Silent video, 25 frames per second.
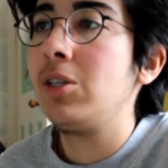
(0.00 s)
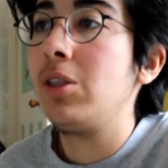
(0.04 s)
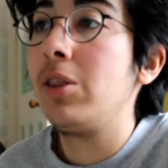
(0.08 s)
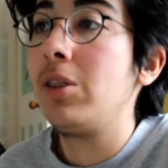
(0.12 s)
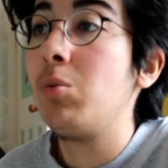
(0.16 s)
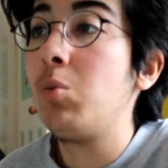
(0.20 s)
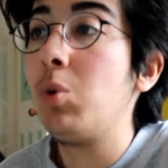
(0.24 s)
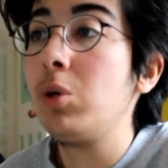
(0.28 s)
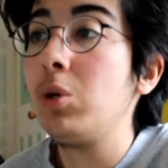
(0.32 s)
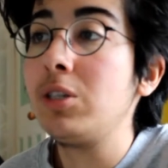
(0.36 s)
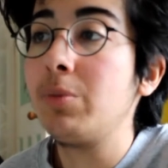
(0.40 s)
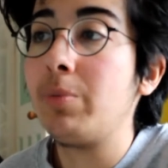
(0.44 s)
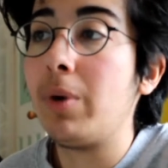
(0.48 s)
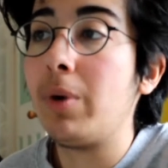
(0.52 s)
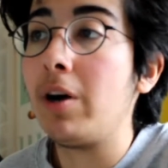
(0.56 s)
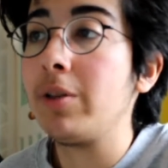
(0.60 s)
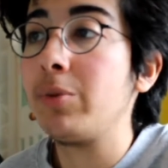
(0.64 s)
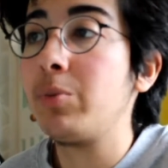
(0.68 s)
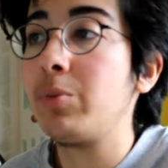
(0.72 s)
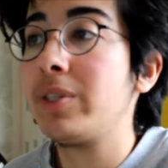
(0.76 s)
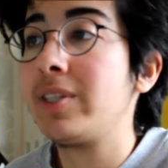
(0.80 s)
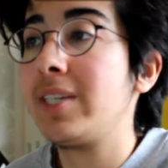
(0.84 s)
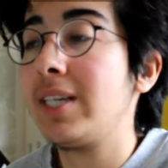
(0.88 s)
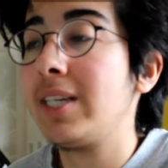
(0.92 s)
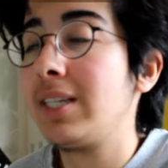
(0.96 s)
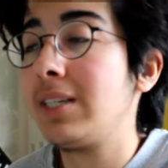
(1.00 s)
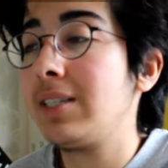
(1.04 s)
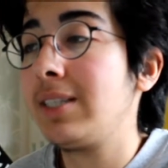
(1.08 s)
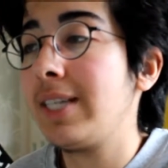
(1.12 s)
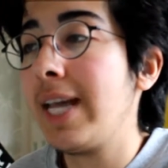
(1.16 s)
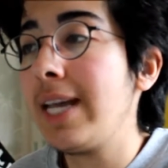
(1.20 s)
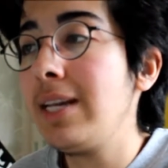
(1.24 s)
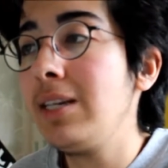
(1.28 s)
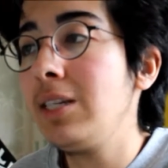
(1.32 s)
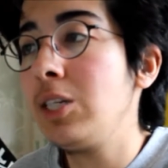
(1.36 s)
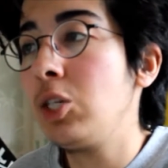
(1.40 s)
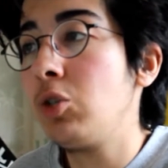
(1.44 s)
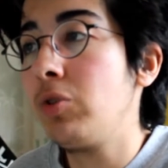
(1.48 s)
The water bath was set at
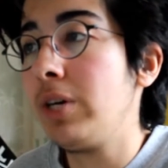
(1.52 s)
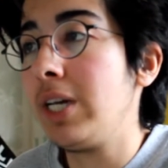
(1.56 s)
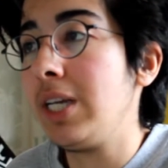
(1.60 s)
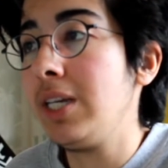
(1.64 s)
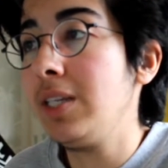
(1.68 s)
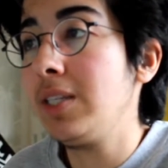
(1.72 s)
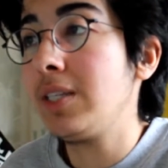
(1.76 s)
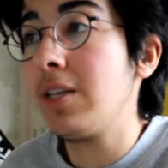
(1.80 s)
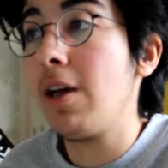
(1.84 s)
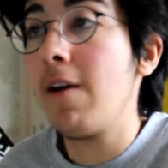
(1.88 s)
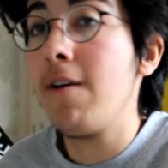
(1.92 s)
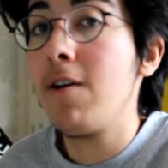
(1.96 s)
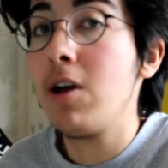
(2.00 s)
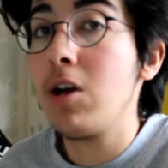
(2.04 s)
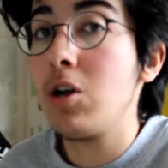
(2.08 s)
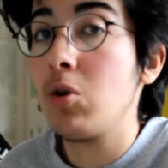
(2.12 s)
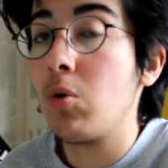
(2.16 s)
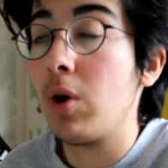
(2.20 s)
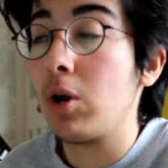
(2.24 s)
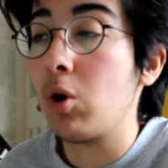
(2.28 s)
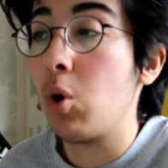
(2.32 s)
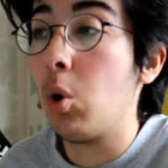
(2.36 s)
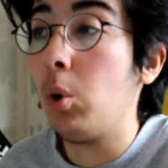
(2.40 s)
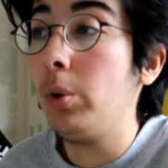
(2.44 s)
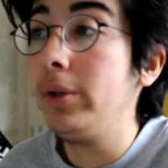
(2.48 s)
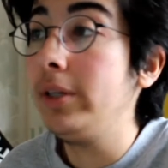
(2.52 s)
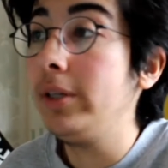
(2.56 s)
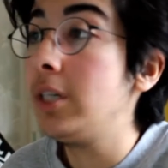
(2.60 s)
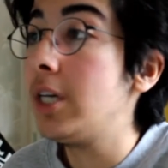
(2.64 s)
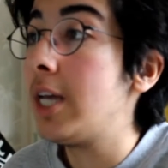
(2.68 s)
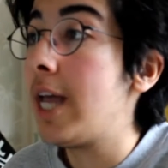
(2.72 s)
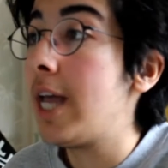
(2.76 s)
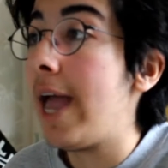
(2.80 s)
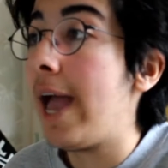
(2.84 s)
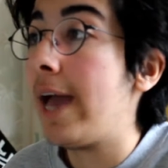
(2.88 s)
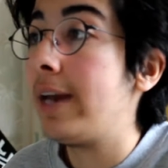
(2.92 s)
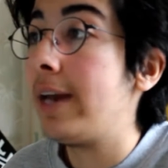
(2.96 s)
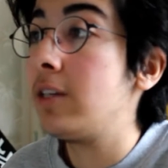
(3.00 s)
10 degrees, quite cold,
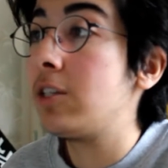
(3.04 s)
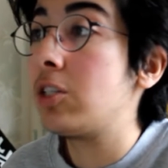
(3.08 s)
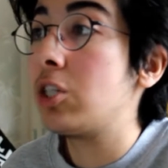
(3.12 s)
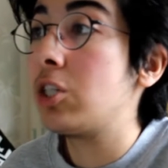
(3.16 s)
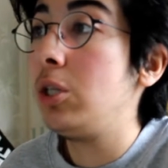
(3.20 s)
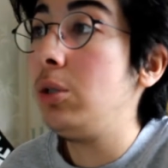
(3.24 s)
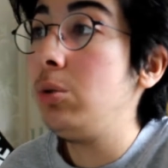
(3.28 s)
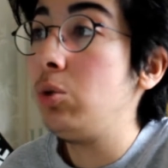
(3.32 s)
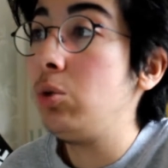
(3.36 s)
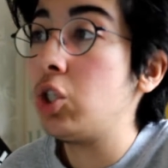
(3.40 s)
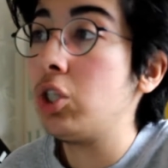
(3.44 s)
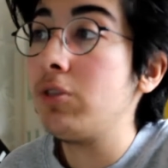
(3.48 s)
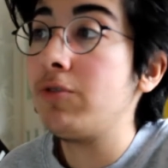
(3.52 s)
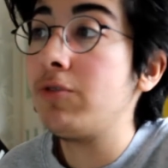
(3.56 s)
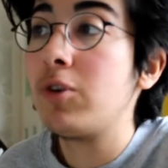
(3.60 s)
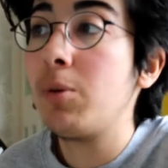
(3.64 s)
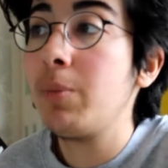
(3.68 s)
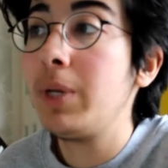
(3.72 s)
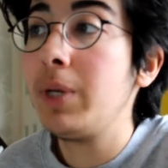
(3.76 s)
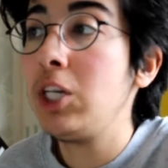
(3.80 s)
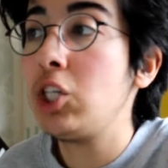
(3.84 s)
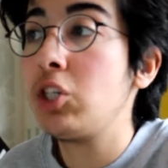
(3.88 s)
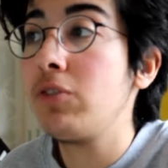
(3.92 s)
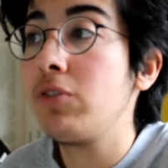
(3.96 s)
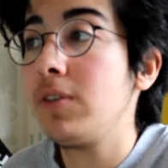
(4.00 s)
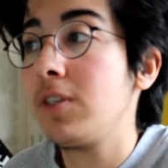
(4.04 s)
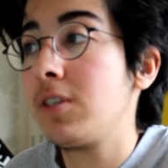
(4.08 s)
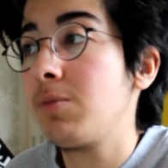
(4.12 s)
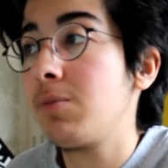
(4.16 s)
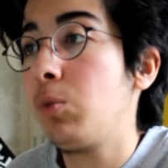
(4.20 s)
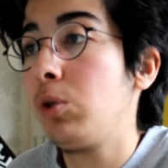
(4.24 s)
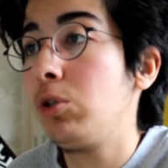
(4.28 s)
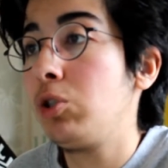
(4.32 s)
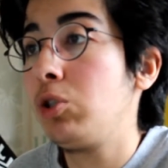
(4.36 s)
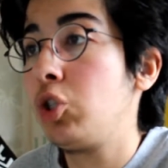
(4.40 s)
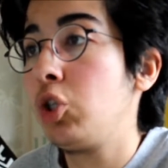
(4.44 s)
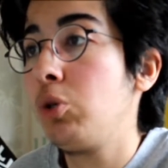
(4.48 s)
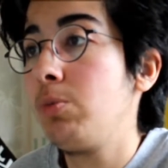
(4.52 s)
and a solution from each of the
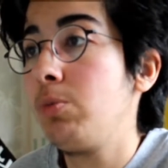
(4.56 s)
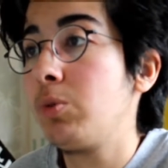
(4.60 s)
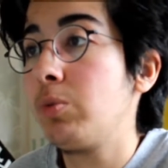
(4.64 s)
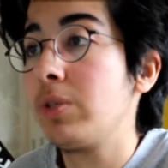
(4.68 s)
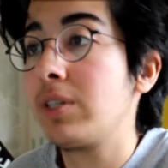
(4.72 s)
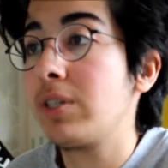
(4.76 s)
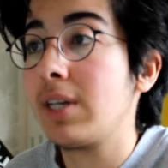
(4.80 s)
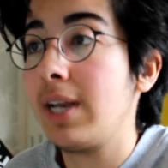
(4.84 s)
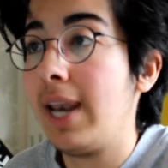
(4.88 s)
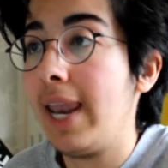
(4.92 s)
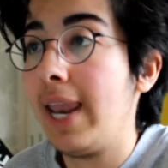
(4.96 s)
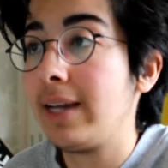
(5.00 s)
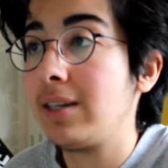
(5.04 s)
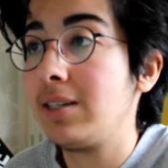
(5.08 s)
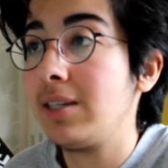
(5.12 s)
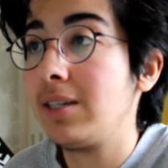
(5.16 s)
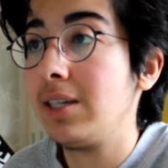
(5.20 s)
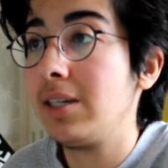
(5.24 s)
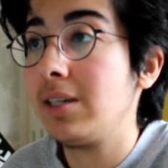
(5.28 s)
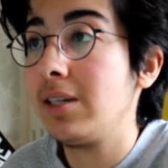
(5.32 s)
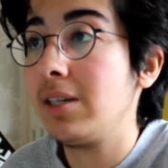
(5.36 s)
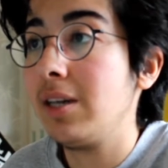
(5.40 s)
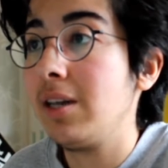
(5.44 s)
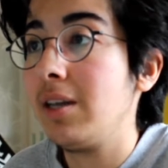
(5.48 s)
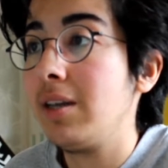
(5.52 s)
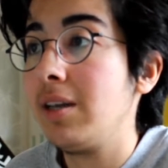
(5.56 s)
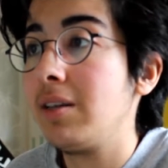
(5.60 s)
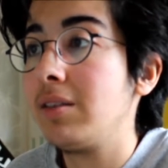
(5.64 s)
small tubes was collected.